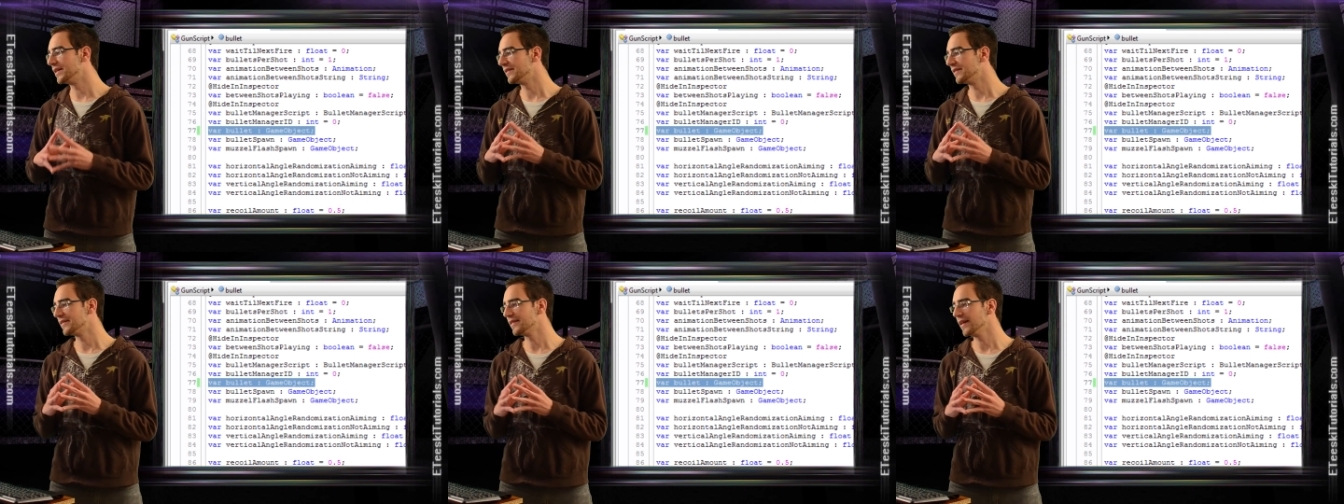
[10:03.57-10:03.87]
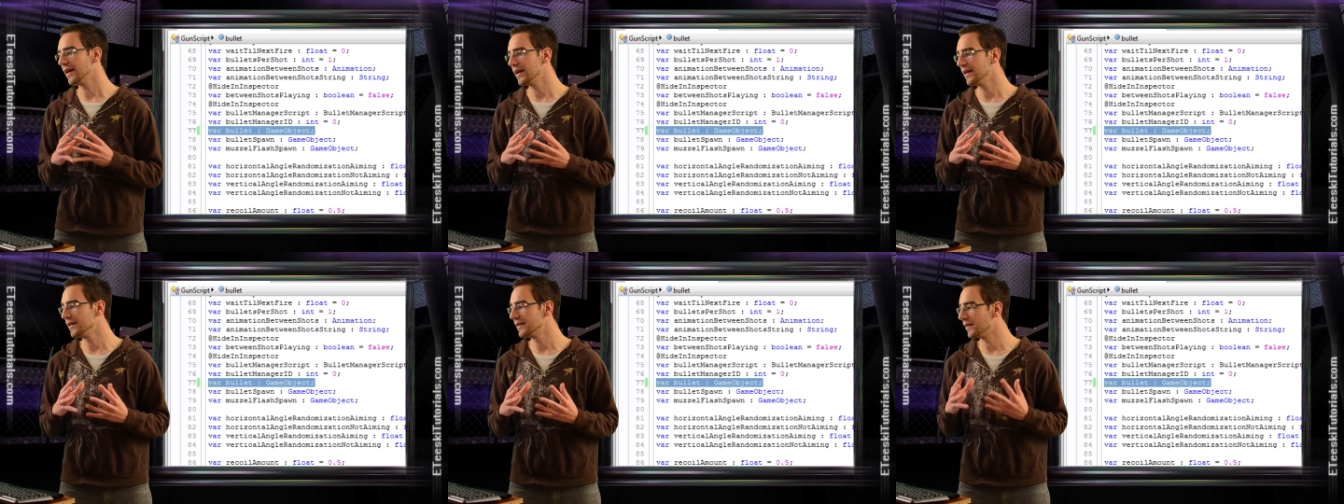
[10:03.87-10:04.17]

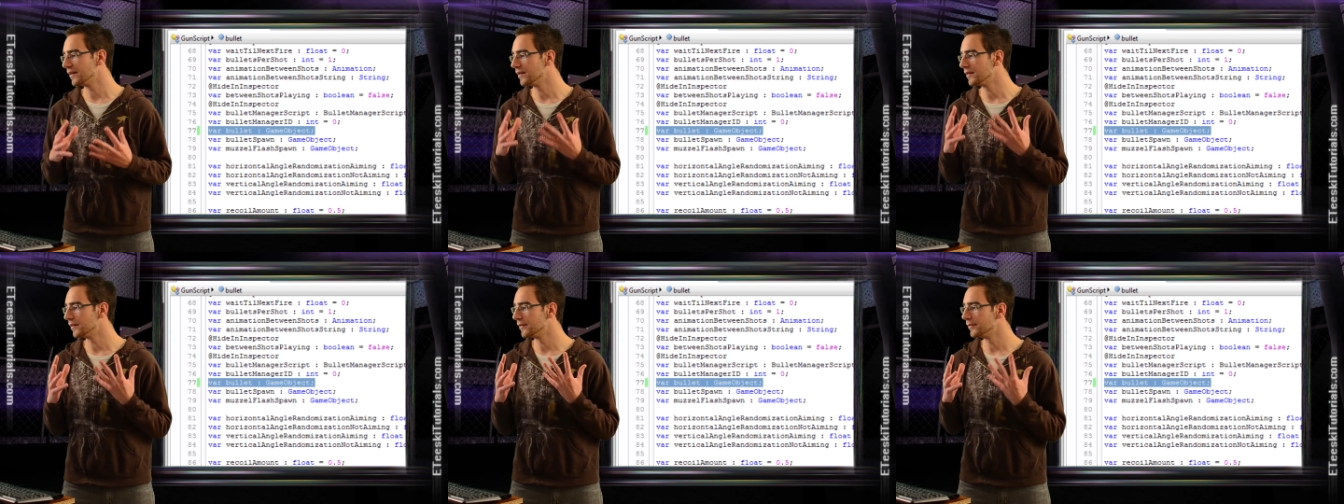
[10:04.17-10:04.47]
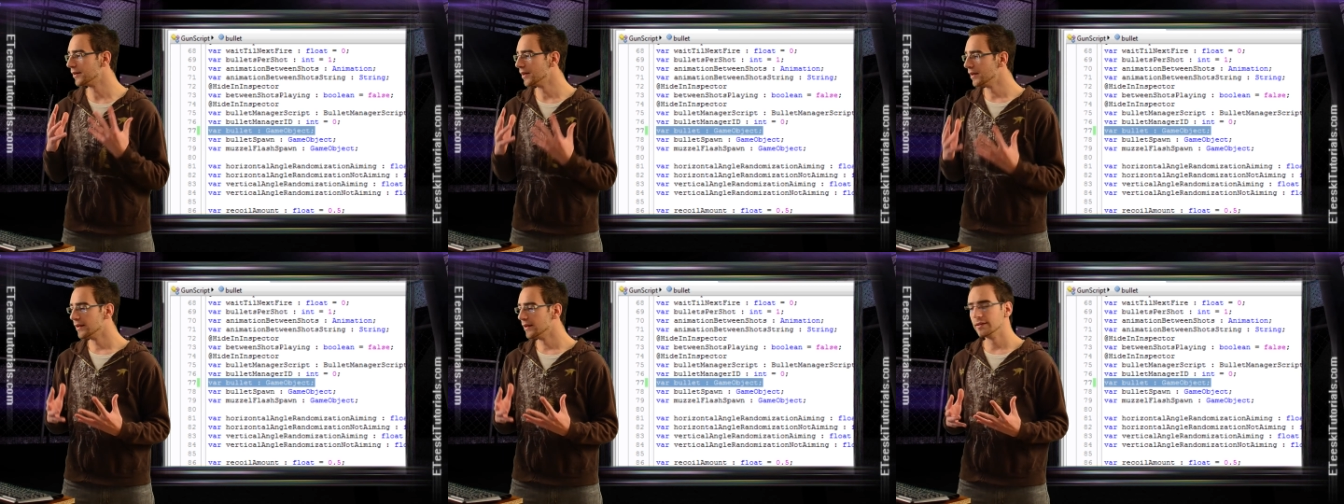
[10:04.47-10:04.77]
inside
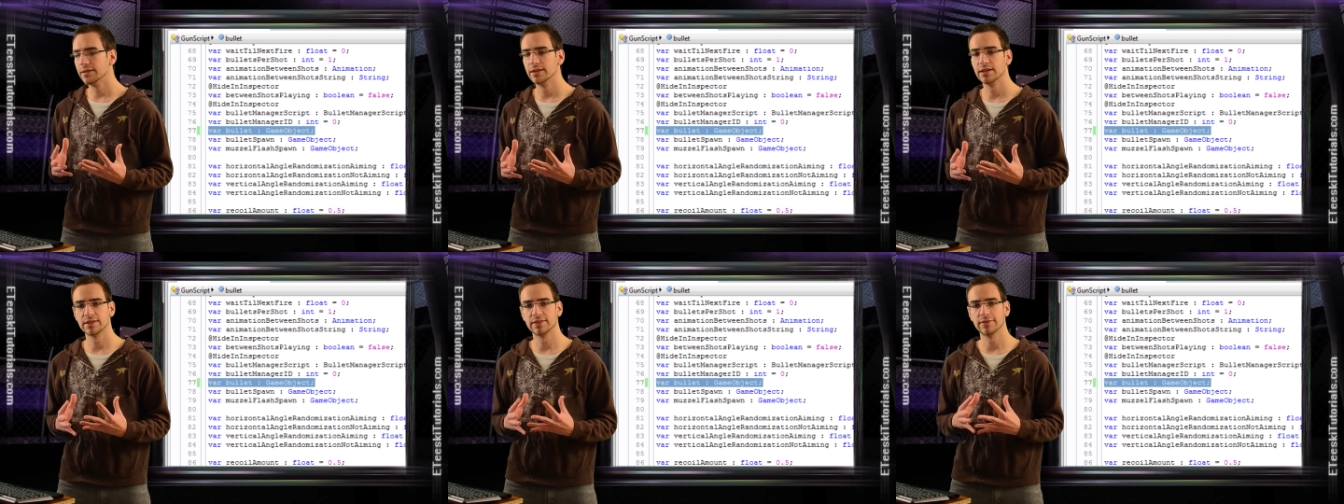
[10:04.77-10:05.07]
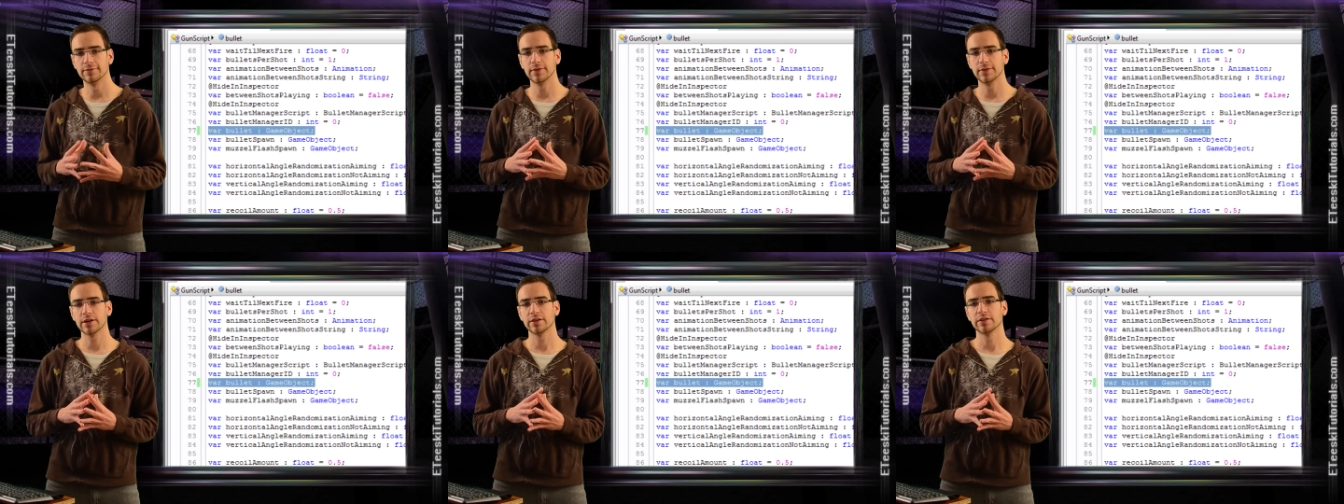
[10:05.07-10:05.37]
of this
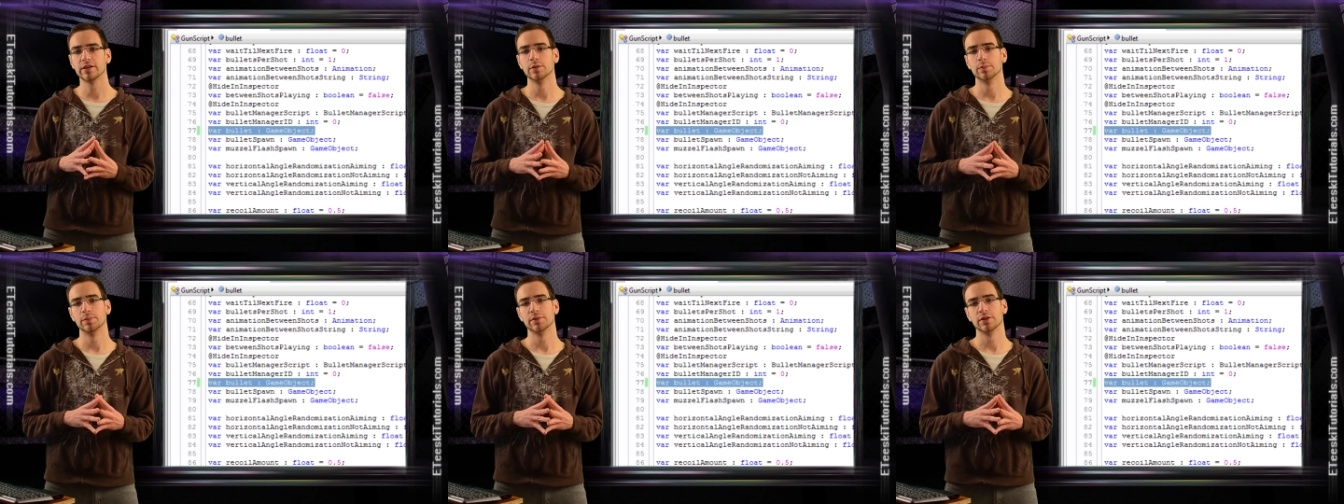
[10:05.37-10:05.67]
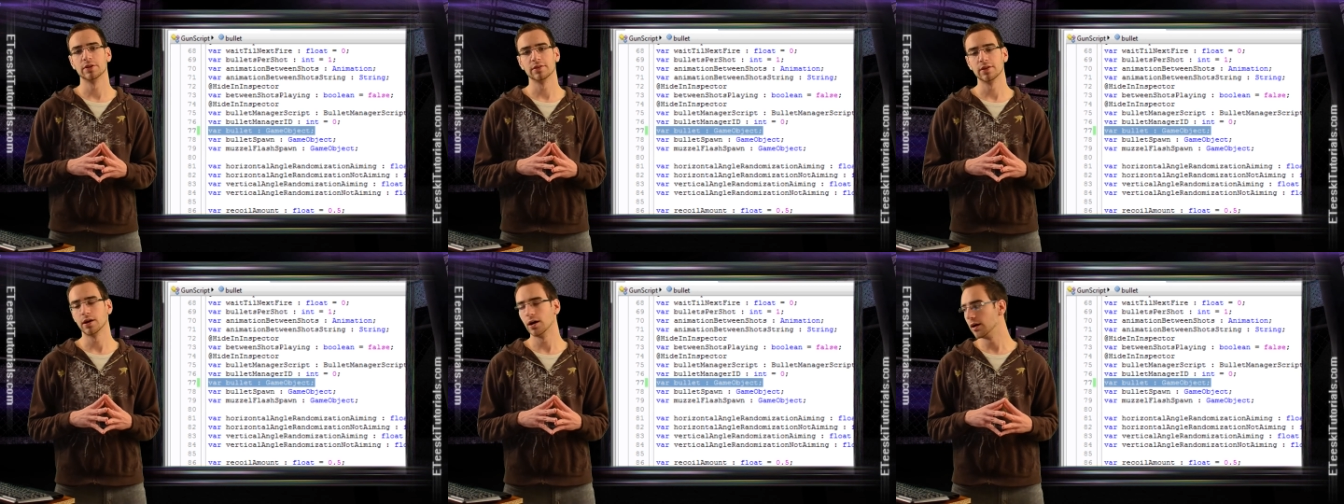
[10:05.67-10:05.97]

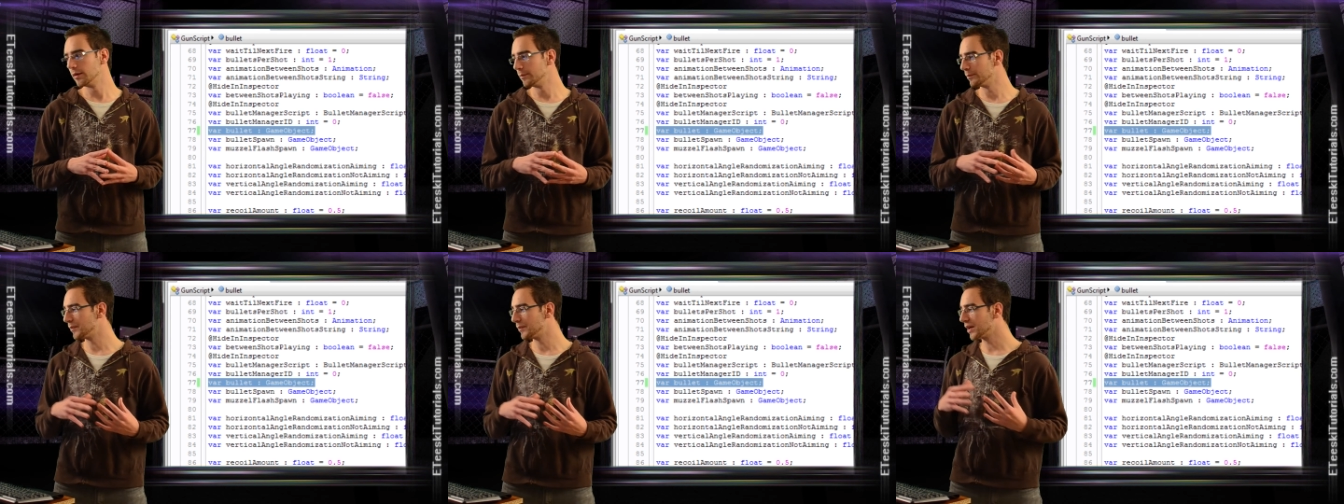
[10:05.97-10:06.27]
variable um,